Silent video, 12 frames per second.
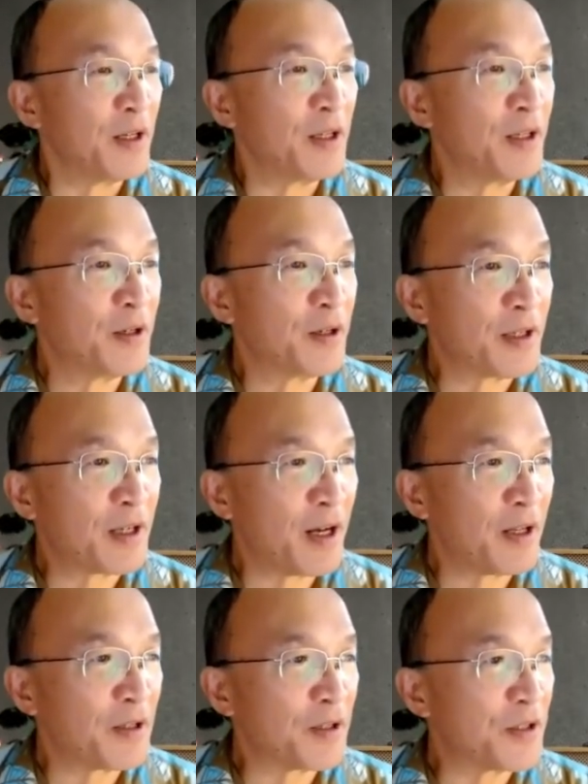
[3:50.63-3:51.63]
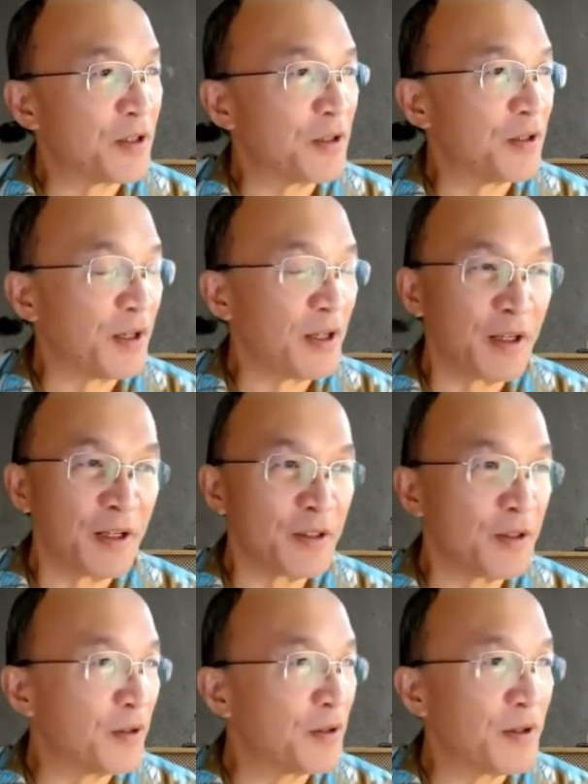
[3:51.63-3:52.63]
her college year,
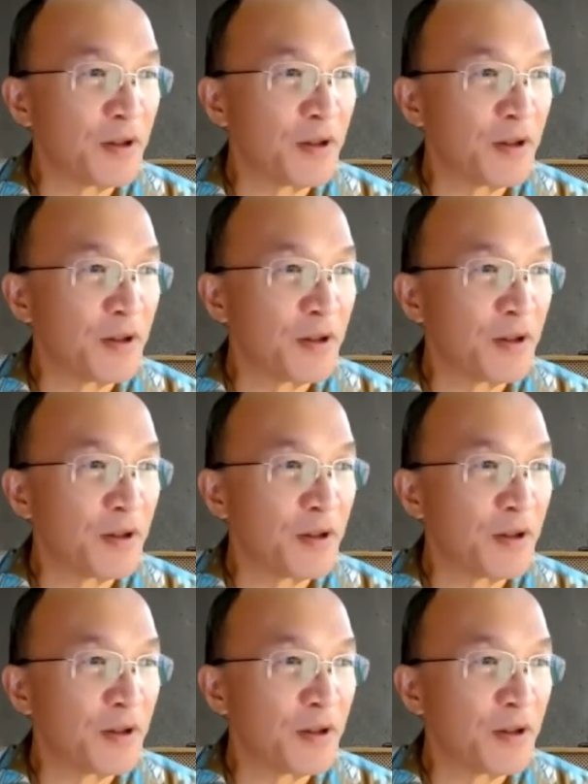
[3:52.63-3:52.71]
and